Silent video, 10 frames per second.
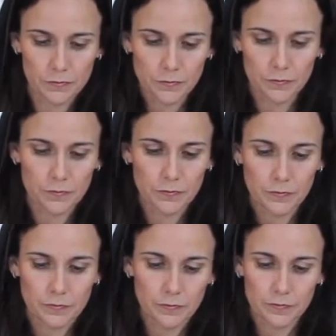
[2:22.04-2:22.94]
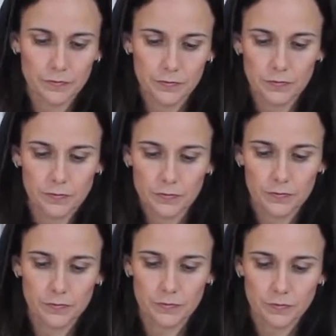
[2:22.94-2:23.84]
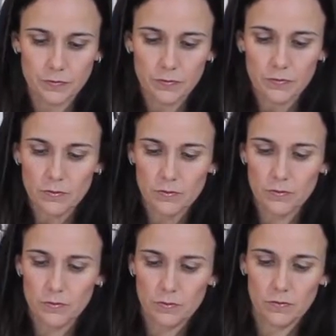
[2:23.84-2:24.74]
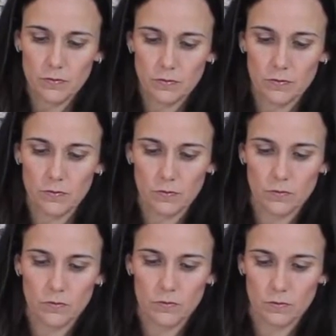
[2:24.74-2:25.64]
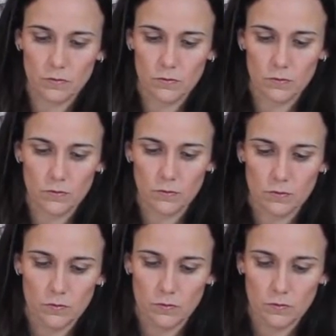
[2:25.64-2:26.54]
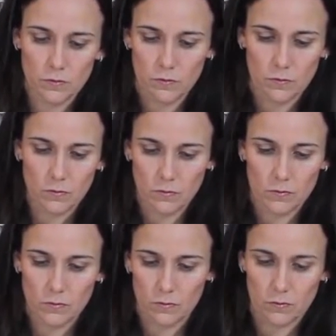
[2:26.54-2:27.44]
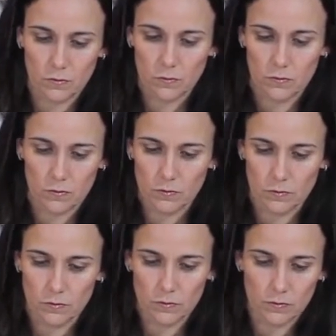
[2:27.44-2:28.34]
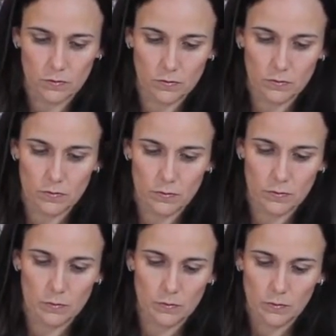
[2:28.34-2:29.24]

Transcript: No one is speaking in this clip.